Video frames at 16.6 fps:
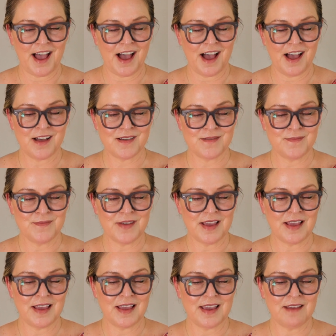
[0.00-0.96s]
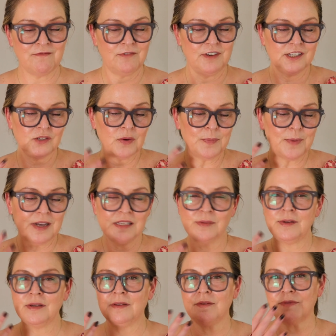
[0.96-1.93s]
Um, It just
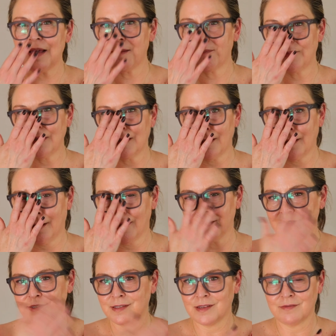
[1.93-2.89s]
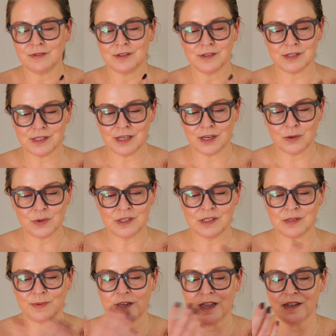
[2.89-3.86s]
reminds me of that because of the
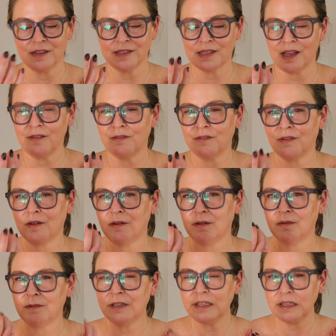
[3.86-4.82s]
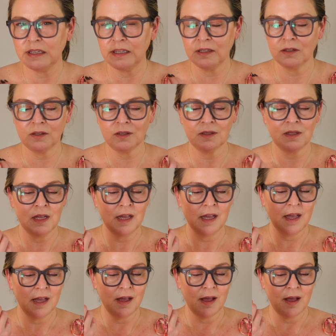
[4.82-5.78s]
sequins, because of the heel,
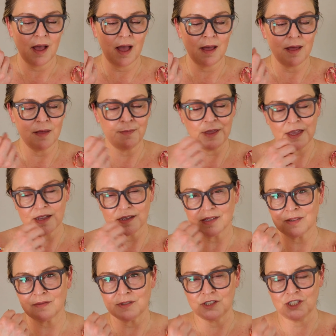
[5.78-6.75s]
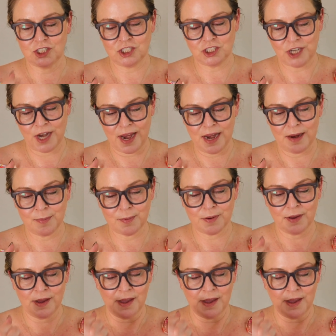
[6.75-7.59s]
because of the shape.